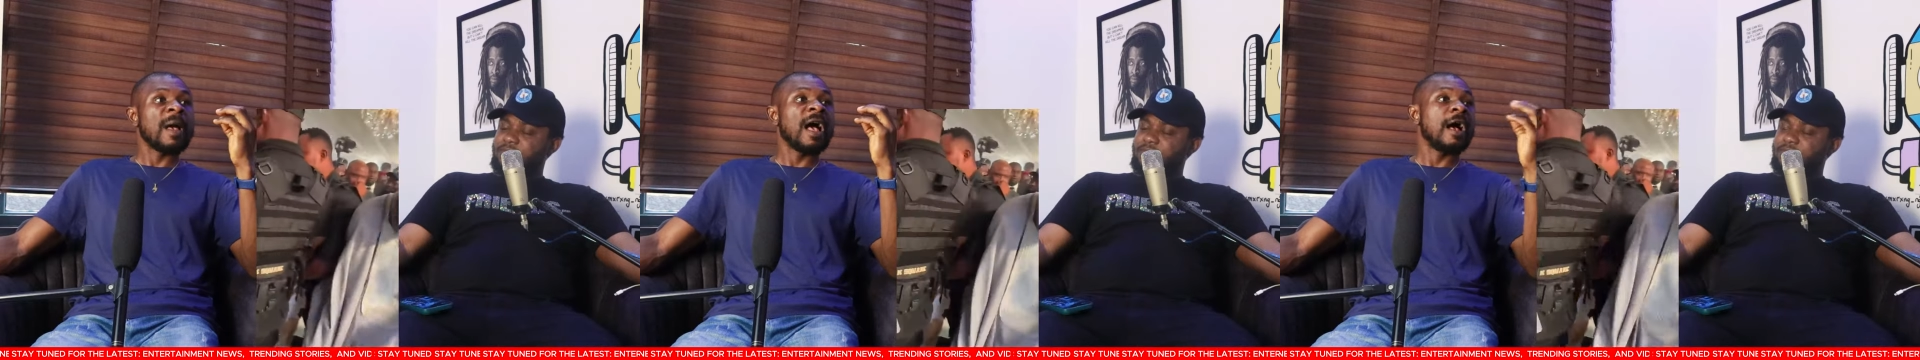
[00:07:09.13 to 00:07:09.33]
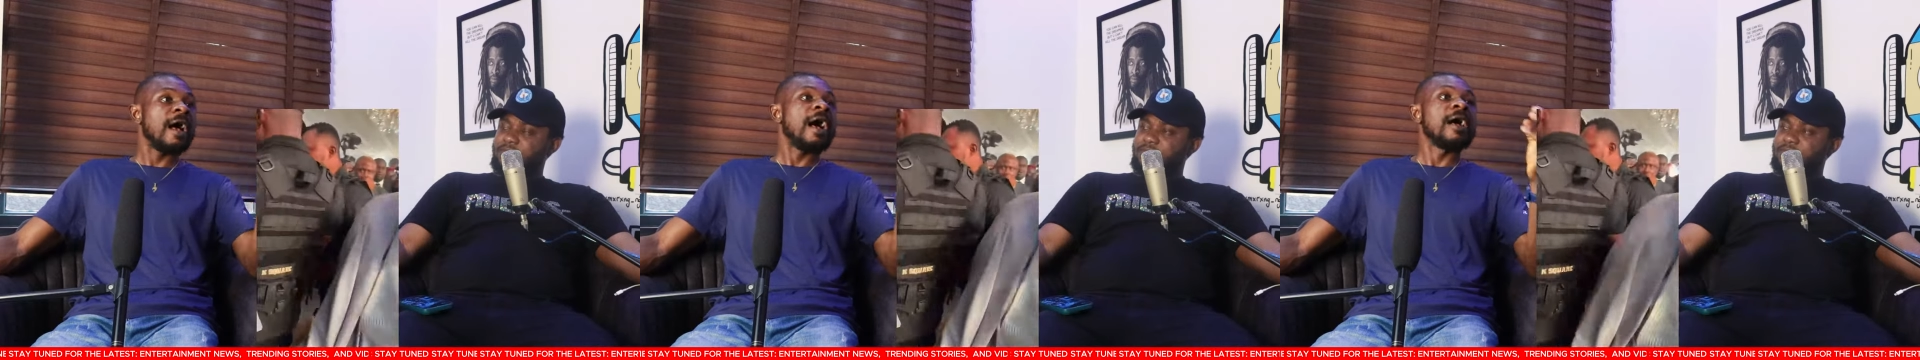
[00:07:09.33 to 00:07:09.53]

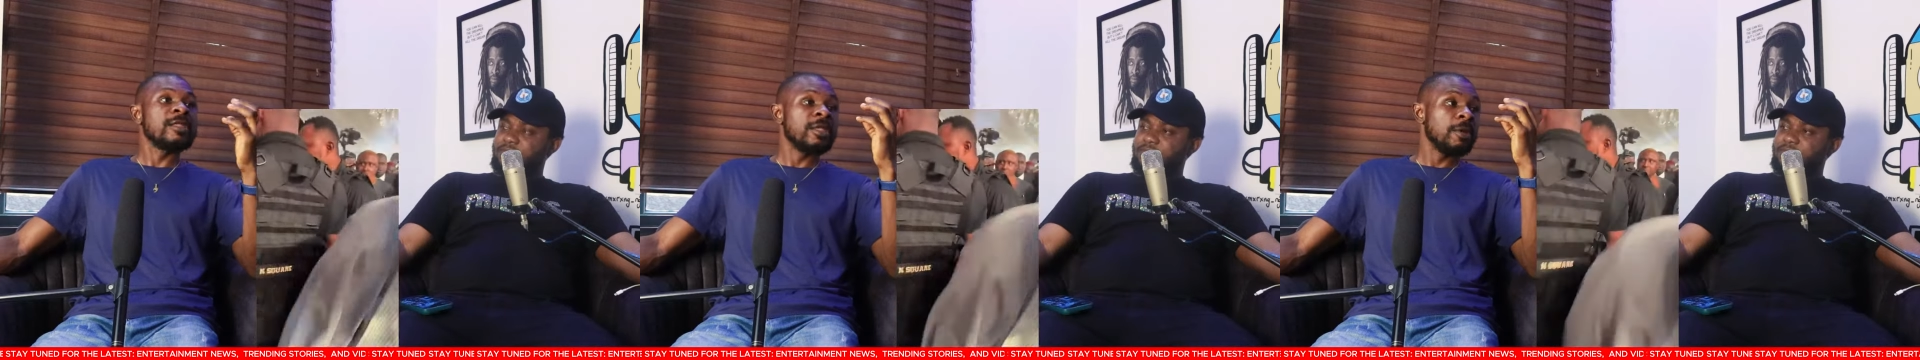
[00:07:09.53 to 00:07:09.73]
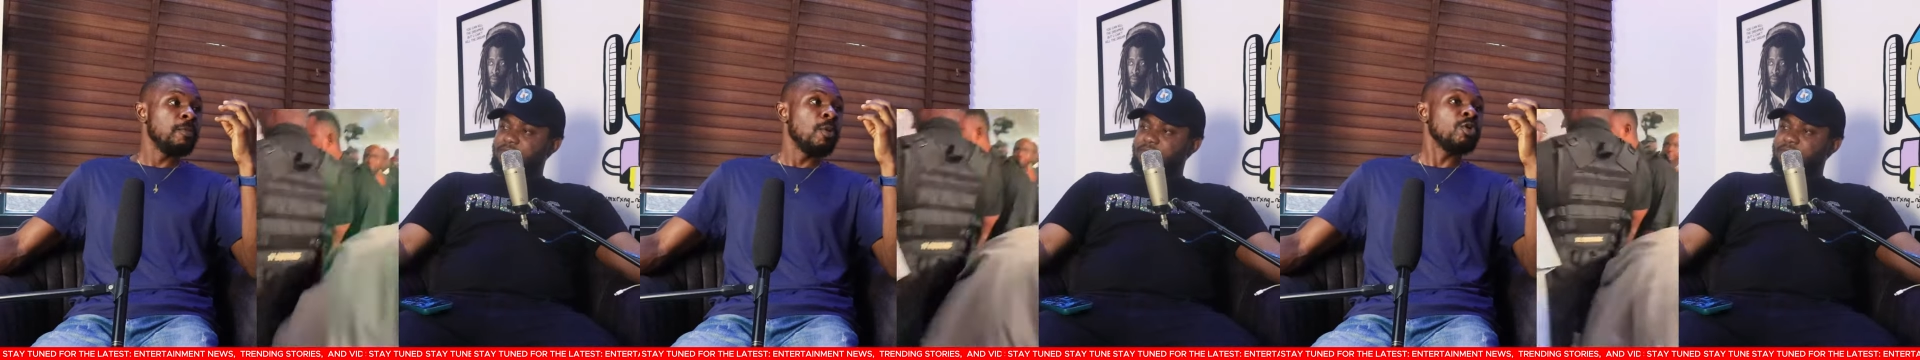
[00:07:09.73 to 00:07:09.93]
Speaker 1: Uh,
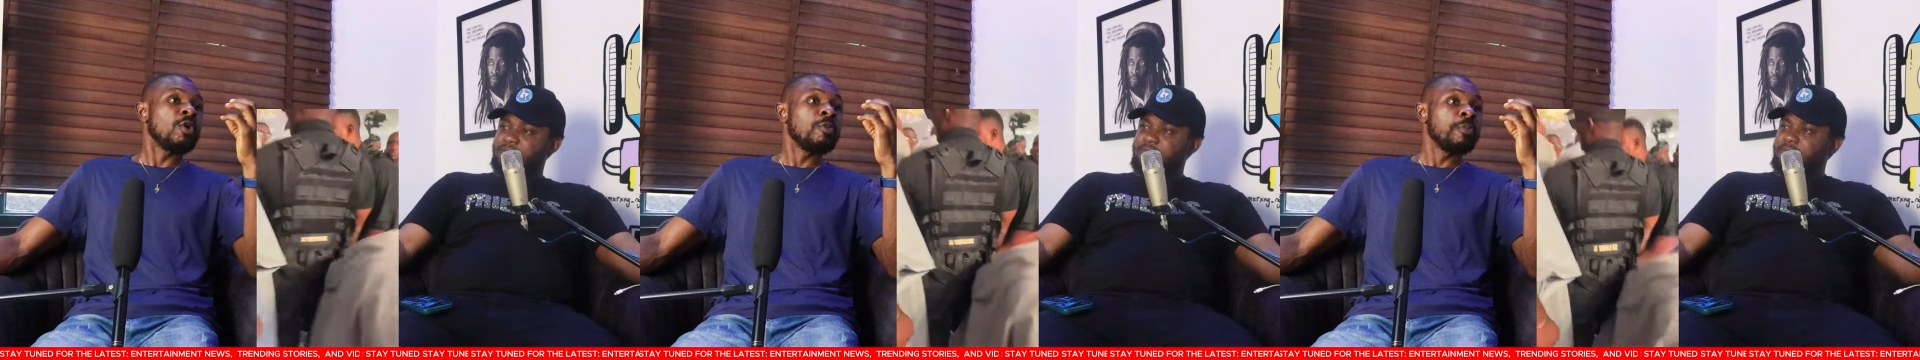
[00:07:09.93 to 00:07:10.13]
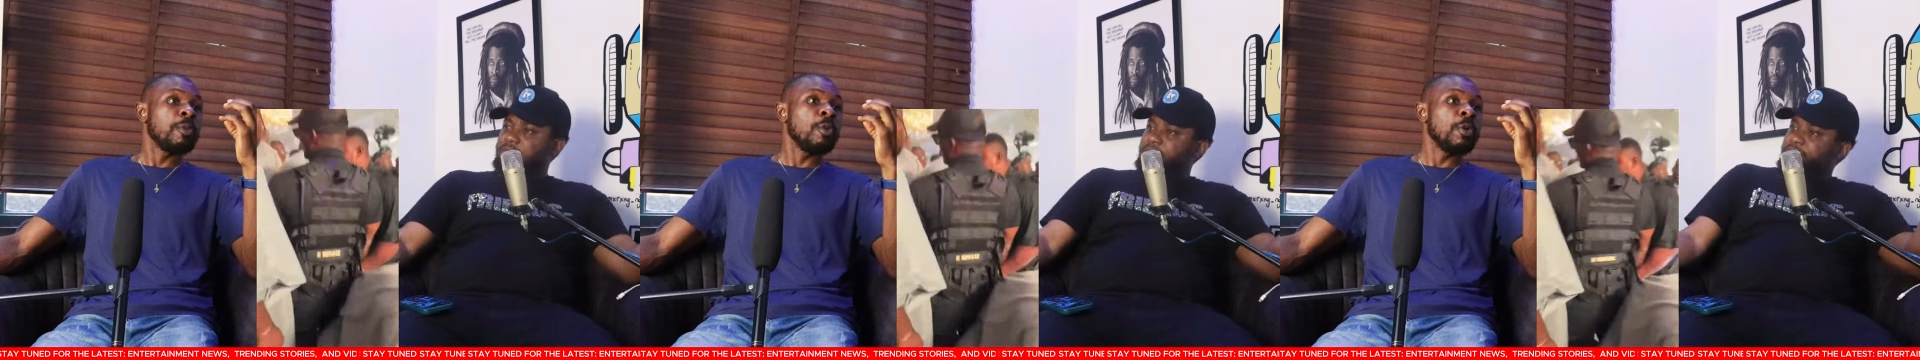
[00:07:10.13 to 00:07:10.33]
the both
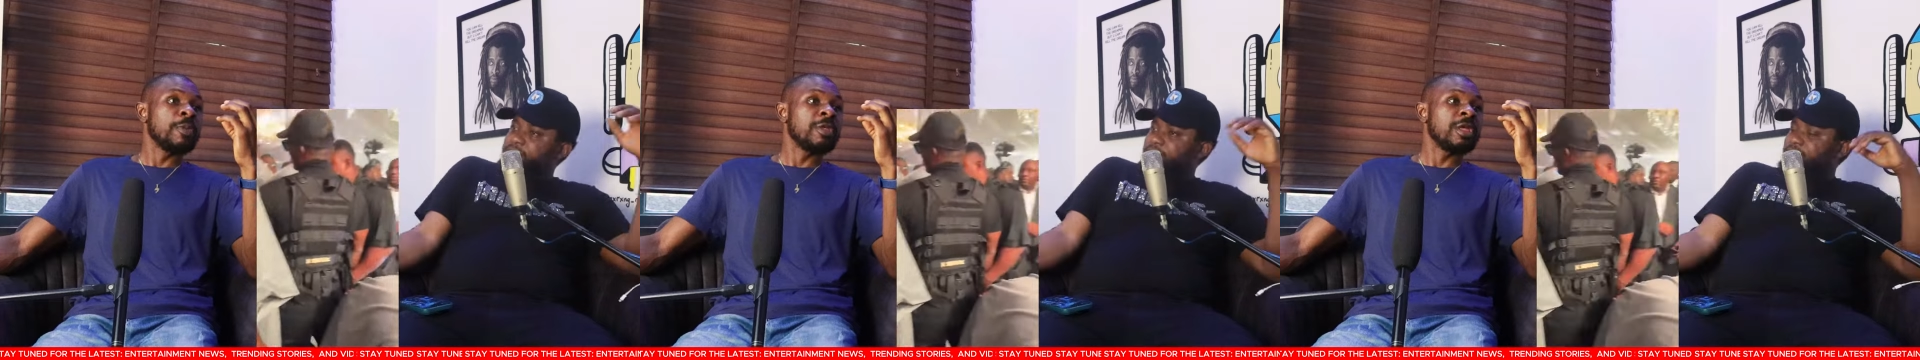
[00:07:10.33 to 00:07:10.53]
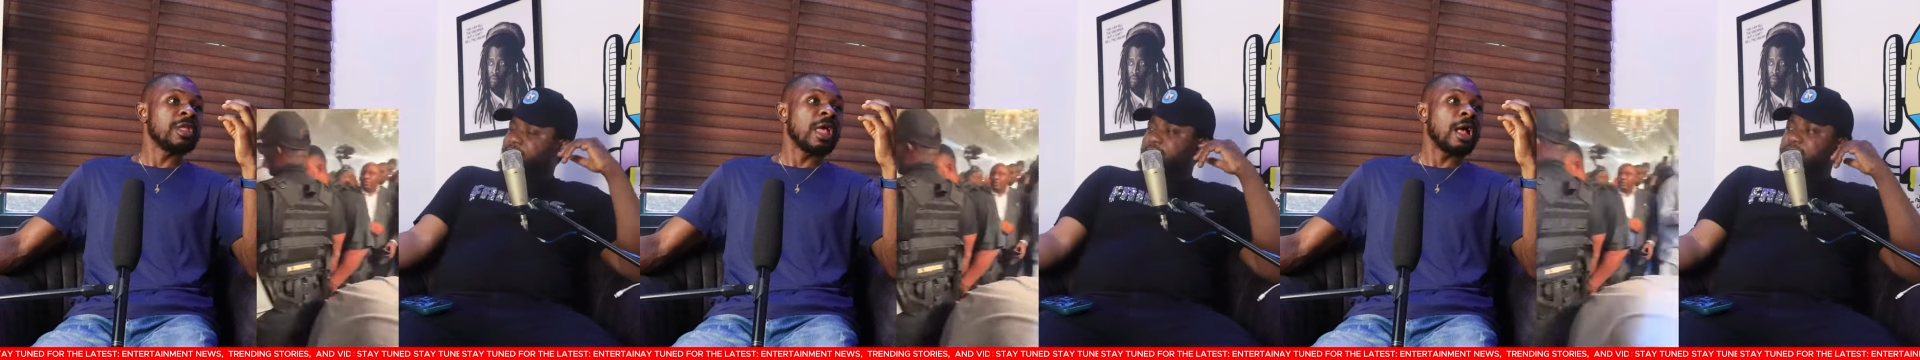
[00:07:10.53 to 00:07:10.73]
of the
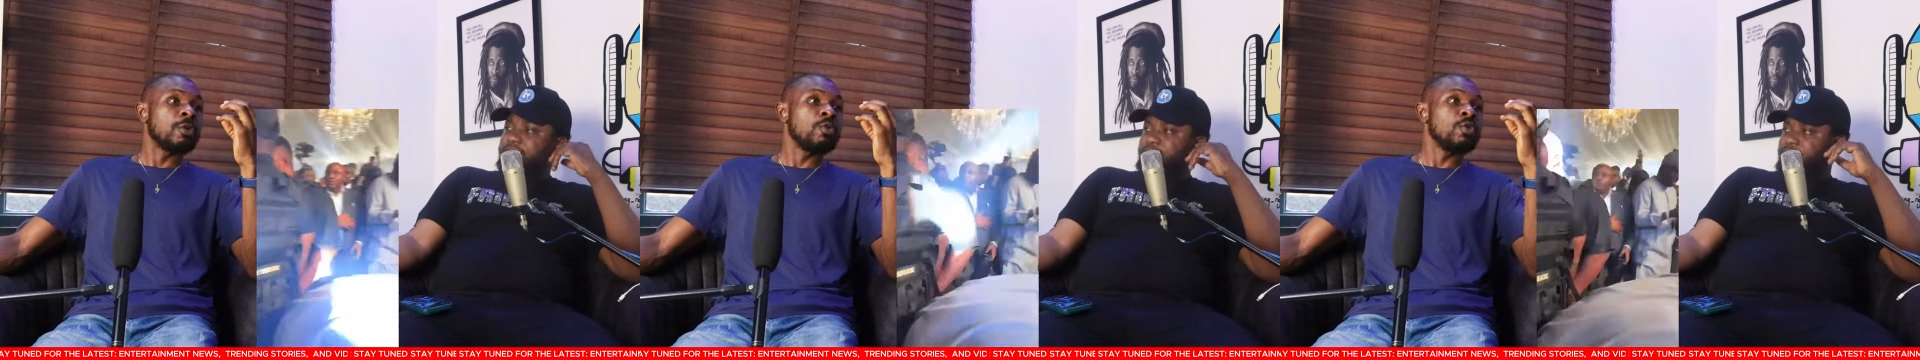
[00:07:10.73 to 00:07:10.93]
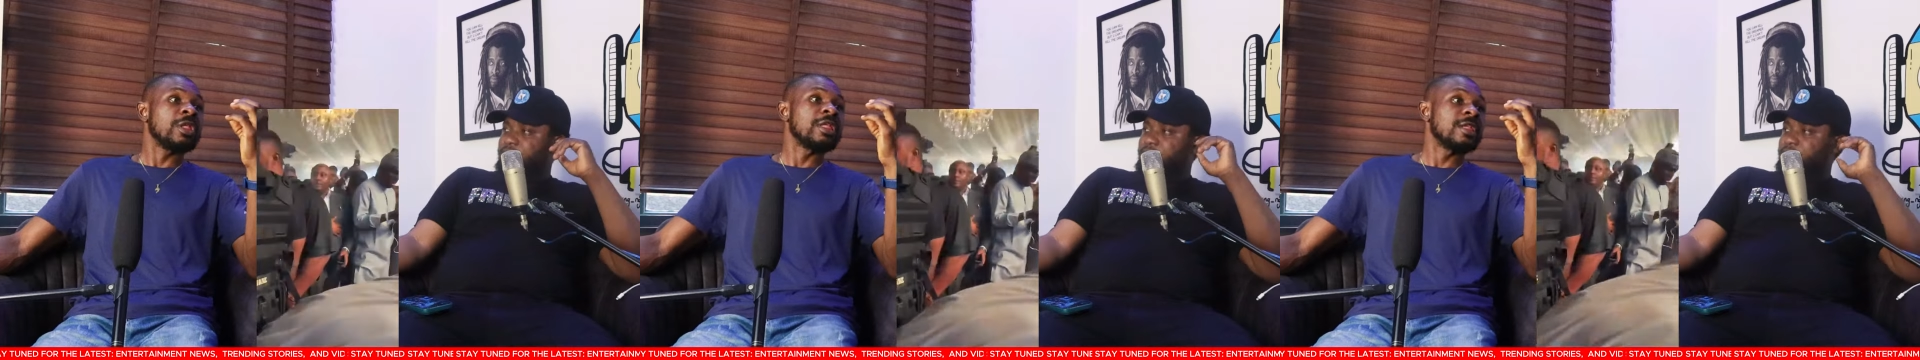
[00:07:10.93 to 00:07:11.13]
people say they
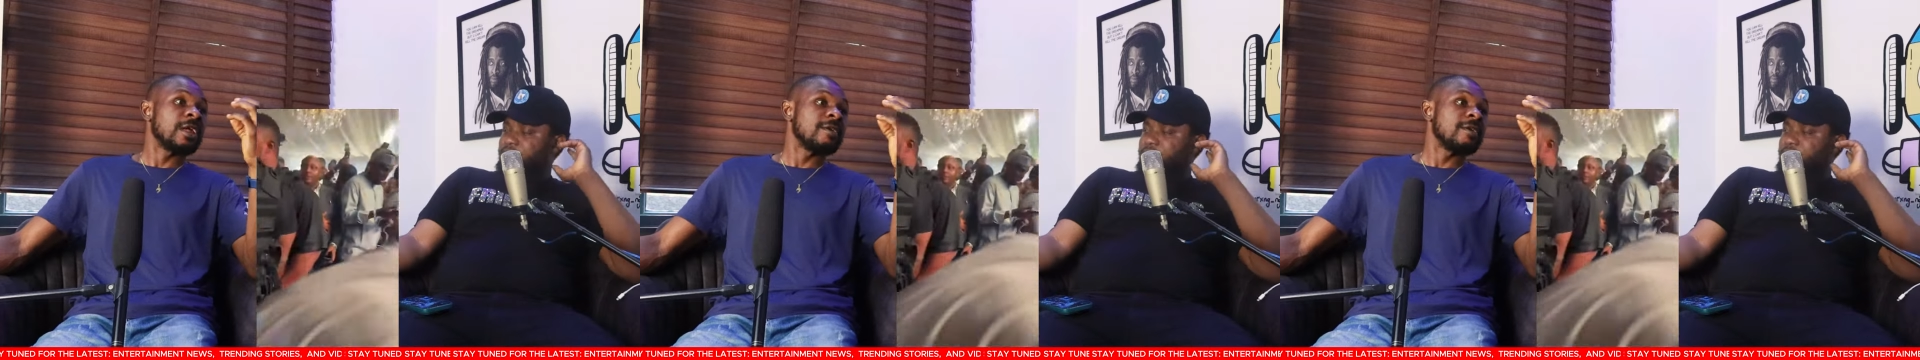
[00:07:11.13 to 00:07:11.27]
are good in